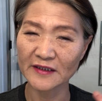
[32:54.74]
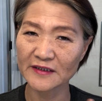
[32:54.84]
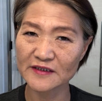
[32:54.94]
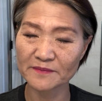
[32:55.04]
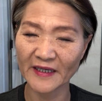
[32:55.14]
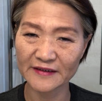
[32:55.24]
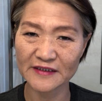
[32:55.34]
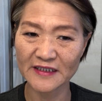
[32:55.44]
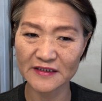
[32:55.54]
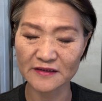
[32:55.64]

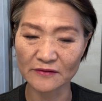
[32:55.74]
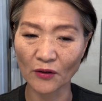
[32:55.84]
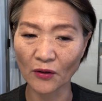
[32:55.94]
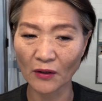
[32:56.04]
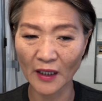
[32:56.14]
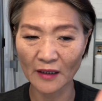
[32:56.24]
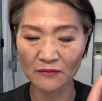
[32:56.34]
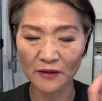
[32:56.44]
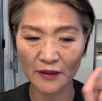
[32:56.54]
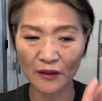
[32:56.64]
expectation or
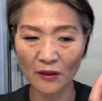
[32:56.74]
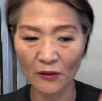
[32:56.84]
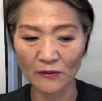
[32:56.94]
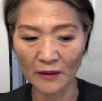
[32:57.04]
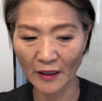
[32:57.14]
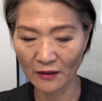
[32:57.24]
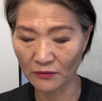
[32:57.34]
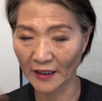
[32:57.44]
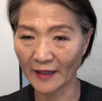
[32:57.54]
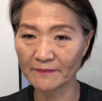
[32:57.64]
our goal,
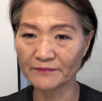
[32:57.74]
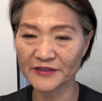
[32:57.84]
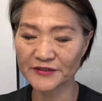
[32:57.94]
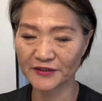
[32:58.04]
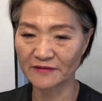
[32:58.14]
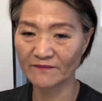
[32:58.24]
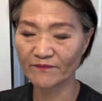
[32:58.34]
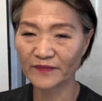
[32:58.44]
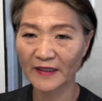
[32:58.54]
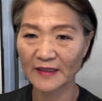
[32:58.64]
our ambition.
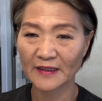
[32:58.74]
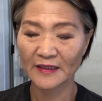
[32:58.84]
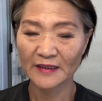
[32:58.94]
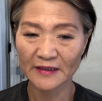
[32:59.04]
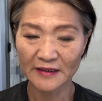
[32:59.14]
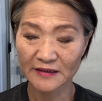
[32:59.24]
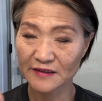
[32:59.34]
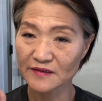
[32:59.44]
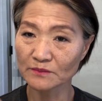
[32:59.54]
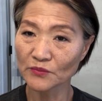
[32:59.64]
It
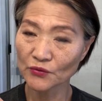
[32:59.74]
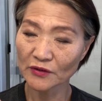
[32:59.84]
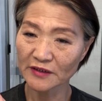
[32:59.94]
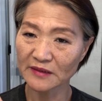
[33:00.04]
is more